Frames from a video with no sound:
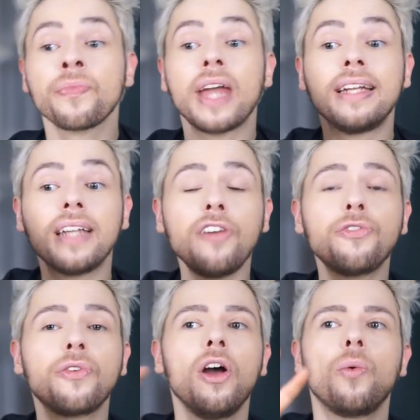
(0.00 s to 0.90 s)
And
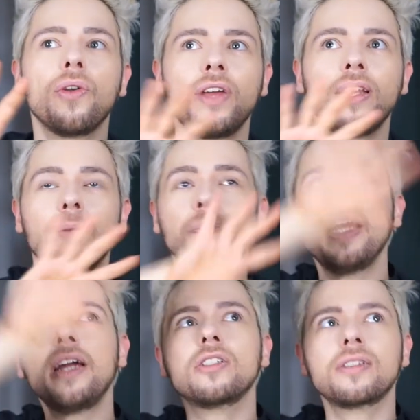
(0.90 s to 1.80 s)
if within the
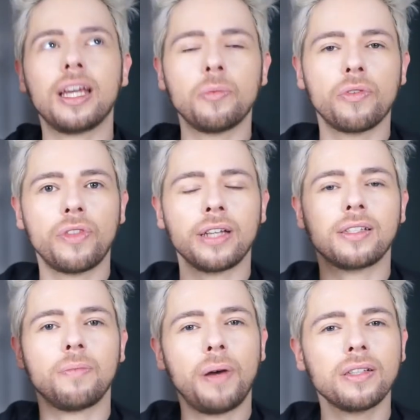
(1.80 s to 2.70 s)
bigger scheme of things
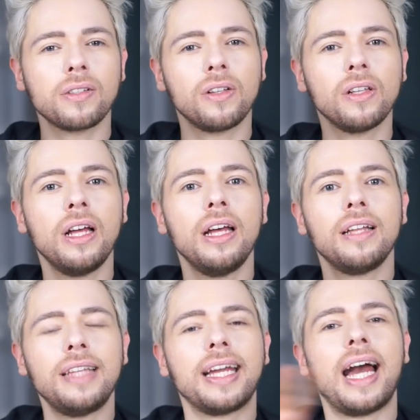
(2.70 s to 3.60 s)
and puzzle,
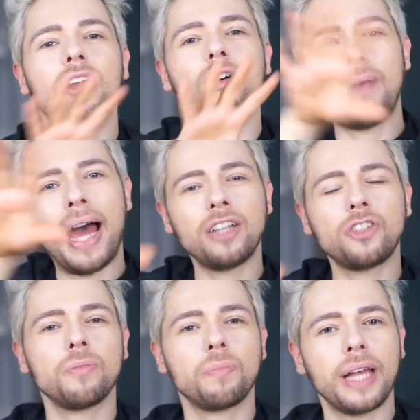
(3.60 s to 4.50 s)
they kind of match
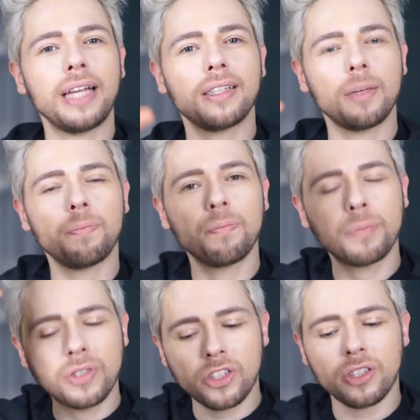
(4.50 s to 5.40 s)
in place and they
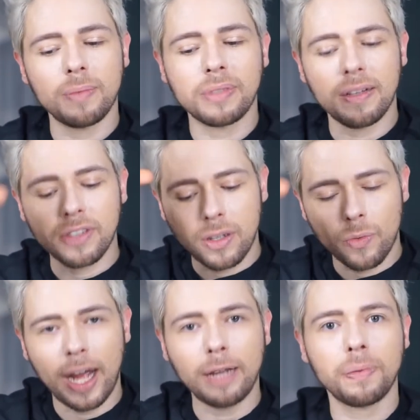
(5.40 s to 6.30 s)
position themselves in the
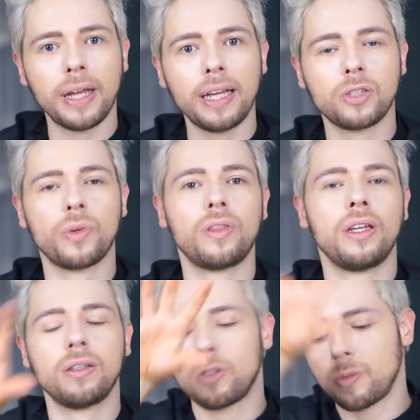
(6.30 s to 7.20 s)
right place
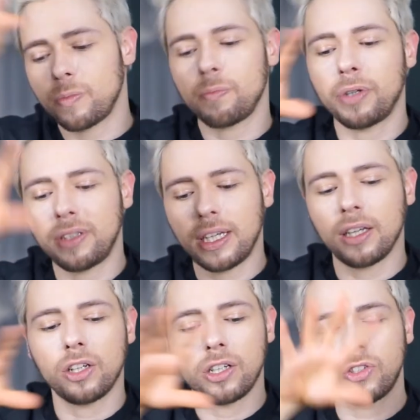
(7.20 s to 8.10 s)
within a
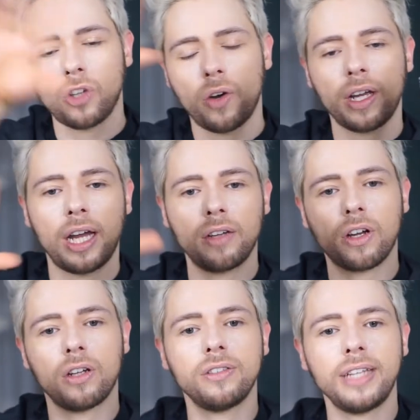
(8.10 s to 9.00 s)
particular historic kind of
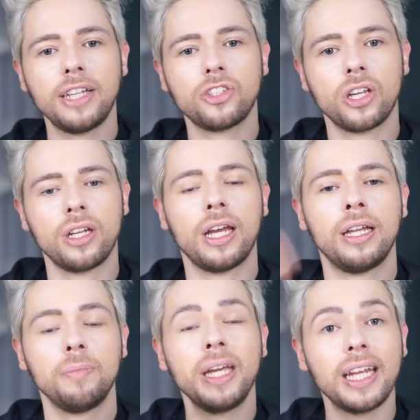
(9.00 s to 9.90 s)
connotation
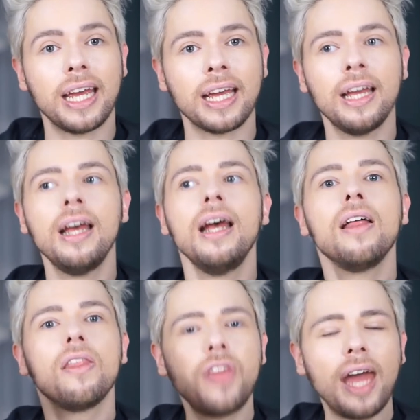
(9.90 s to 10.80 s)
and meaning,
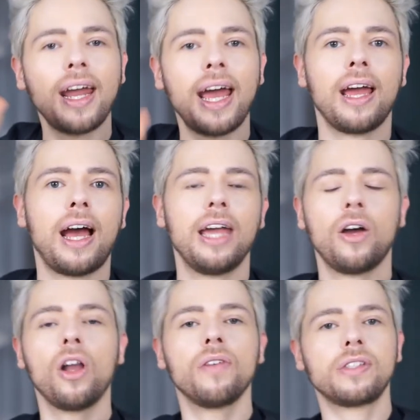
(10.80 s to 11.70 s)
then I, I
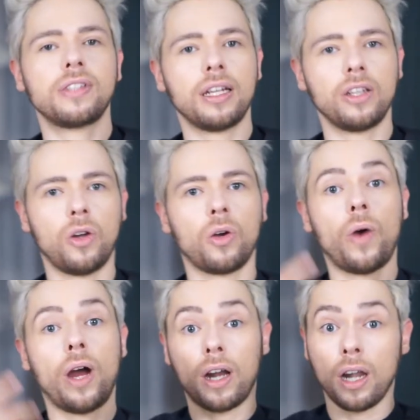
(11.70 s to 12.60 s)
all of a sudden, you know,
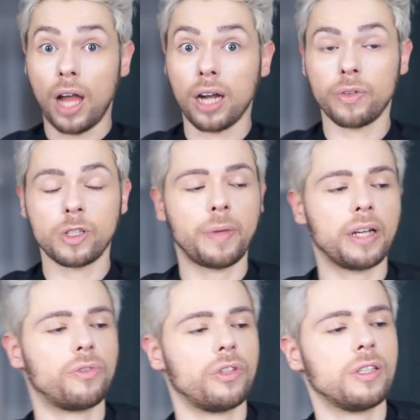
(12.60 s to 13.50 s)
acquire a lot of
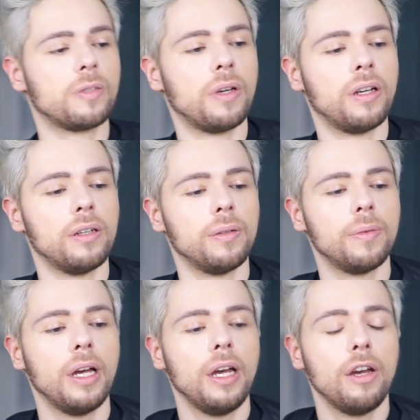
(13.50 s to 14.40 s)
respect for these uh,
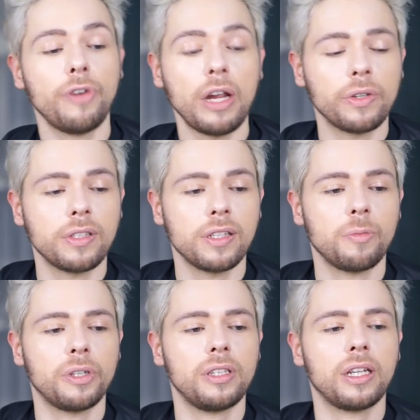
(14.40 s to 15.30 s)
fragrances in
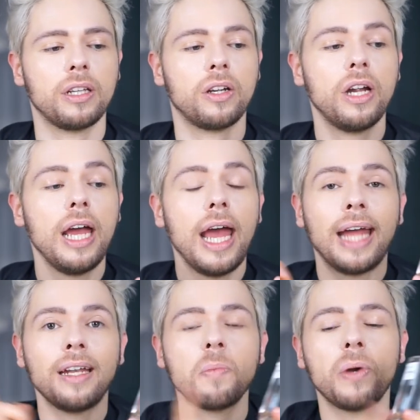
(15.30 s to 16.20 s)
particular.
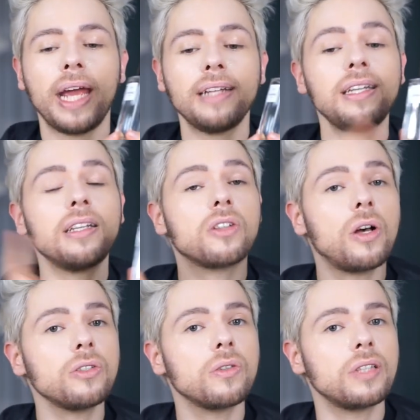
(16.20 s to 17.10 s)
And number eighteen is
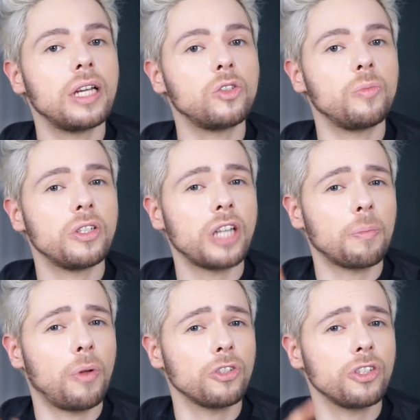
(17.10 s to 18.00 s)
also said to be Jacques
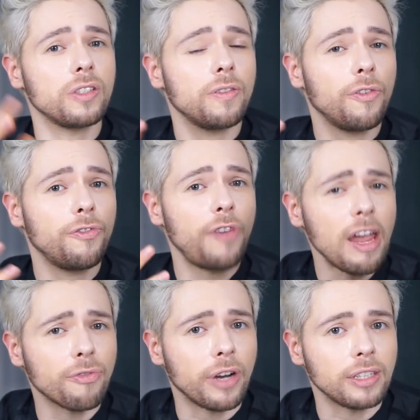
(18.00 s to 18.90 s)
Polge's
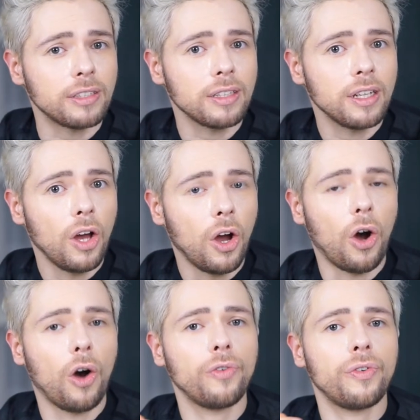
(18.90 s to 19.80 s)
favorite
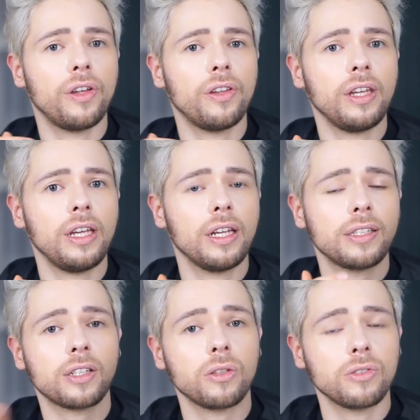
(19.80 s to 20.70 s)
of uh, the Les
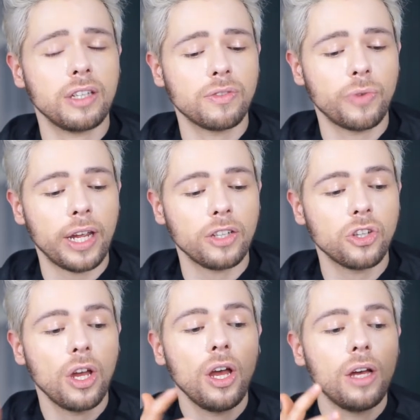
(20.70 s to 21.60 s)
Exclusives
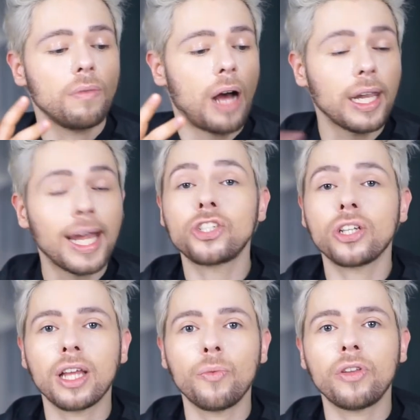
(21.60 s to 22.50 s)
range,
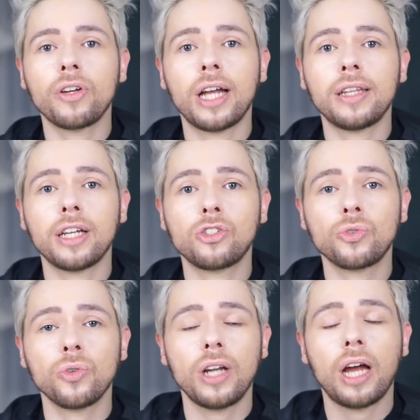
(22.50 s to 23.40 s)
allegedly. Whether or not that's
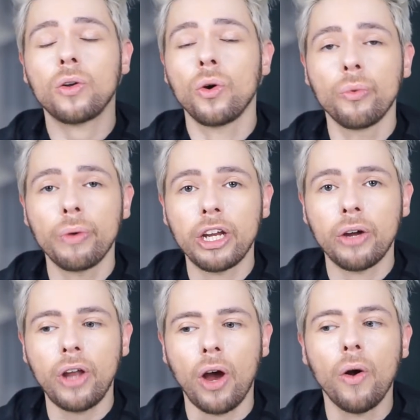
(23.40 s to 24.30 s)
true or not, we
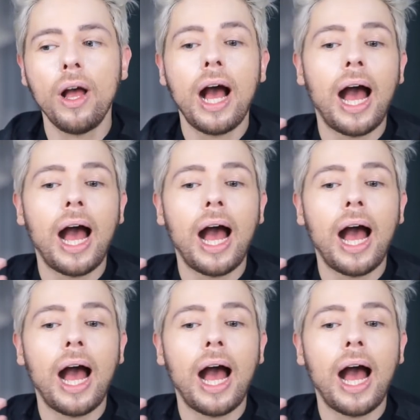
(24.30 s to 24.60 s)
don't know.